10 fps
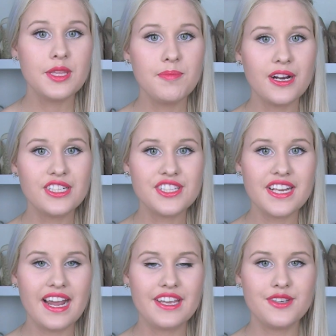The brush
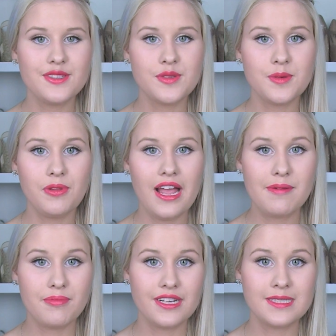that I use to
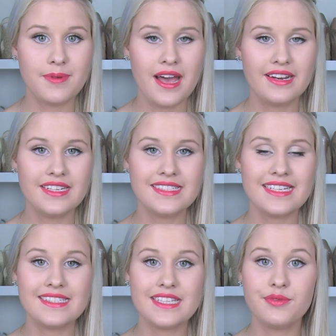apply pressed powders
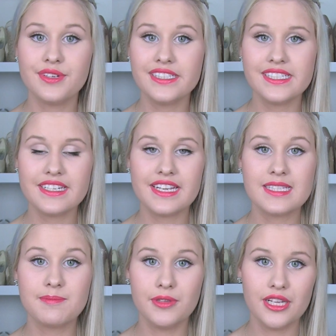is the Real
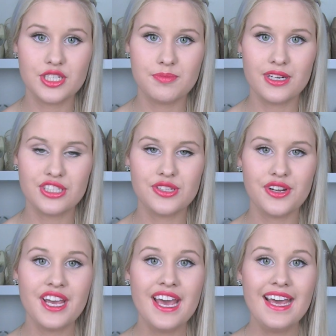Techniques blush brush.
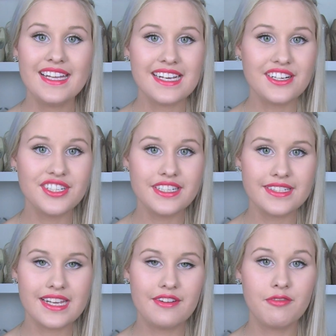So it's actually
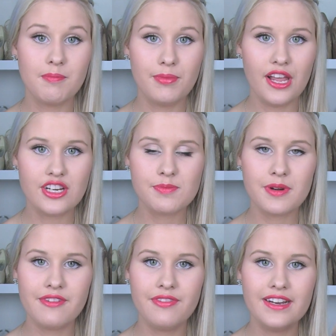designed for blush,
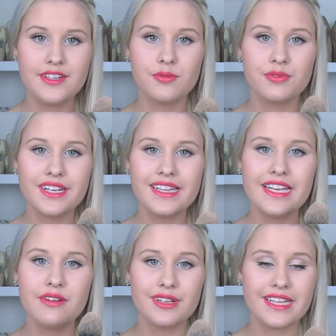but I find it
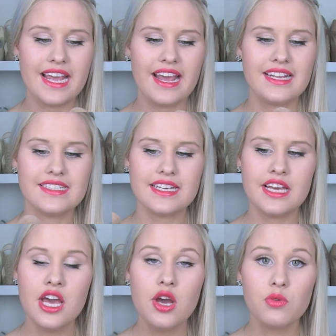really,
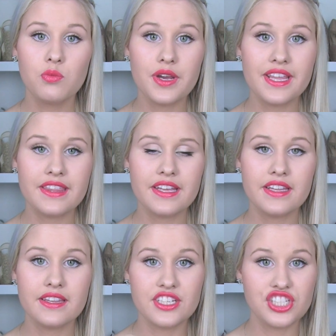handy with
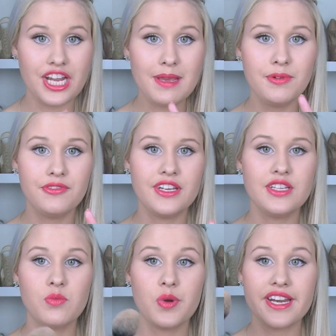the shape of
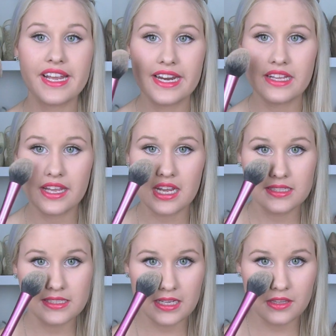it when getting like
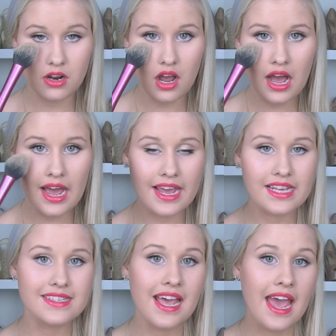underneath your
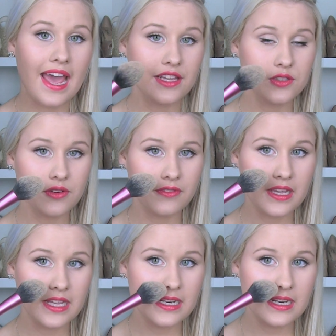eyes and sort of
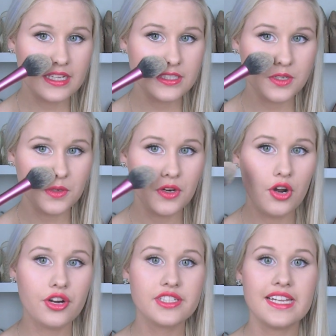in next to your
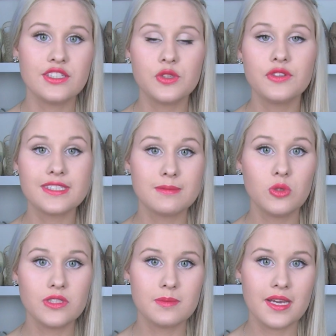nose and sort of
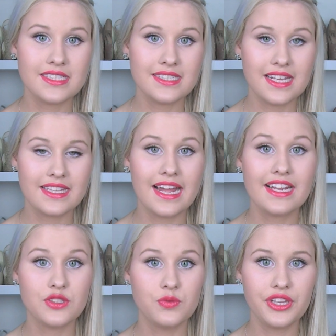small spaces like
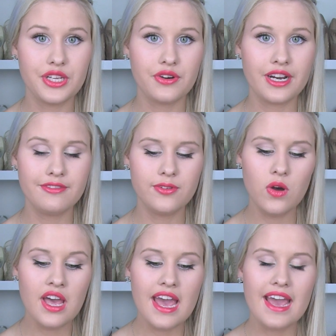that. It's really great
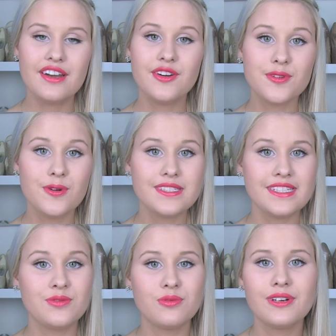for, and of course
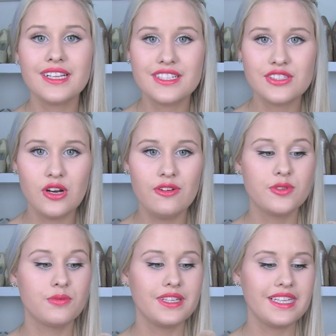it's really soft,
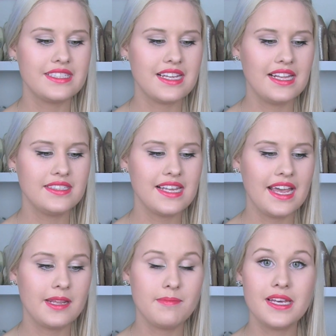really dense,
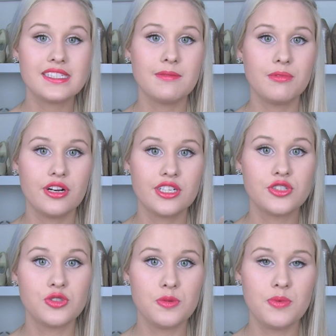and it picks up products
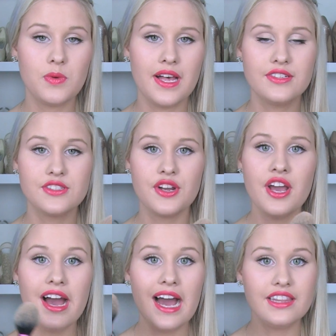super well. So
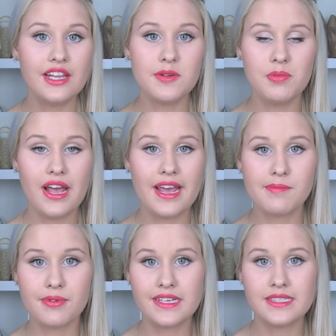I love
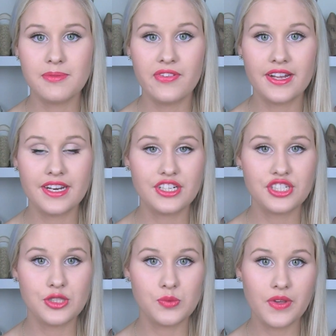applying pressed
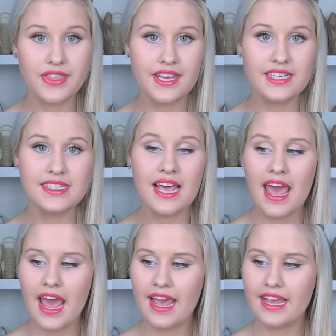foundations with this,
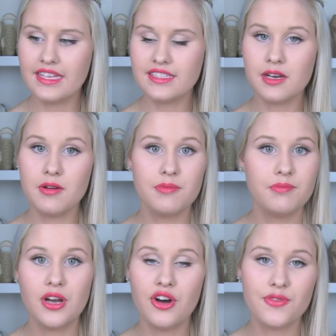and
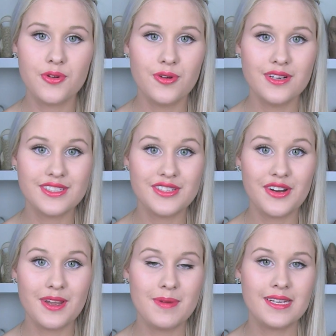of course, you know,
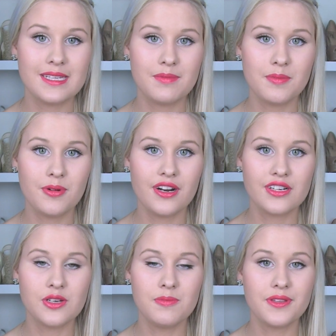it picks up the
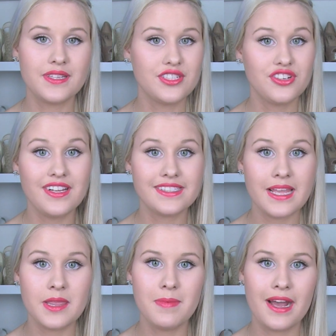product on both the Australis
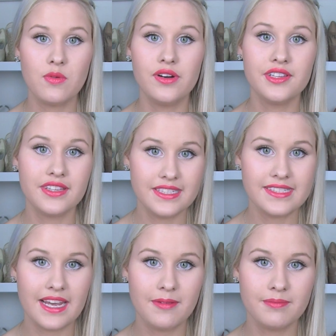and the MAC one the
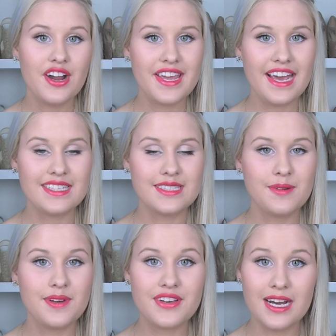same. Okay,
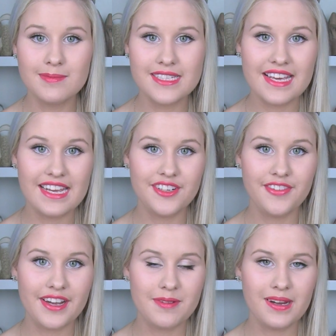so we've come to the end of
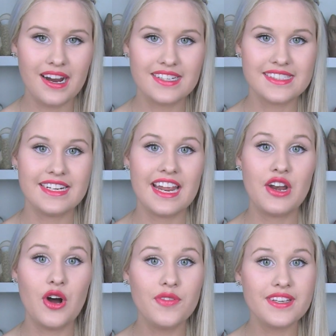our comparison,
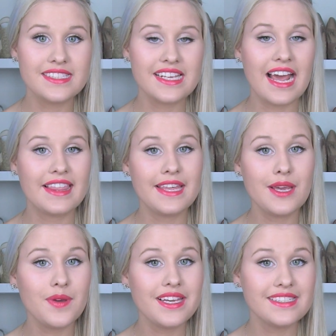and obviously I
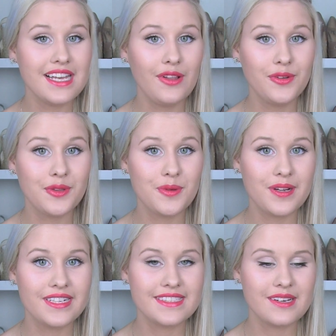think we can tell who the
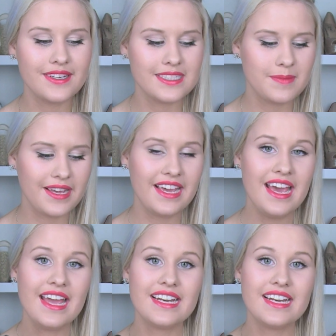winner is going to be.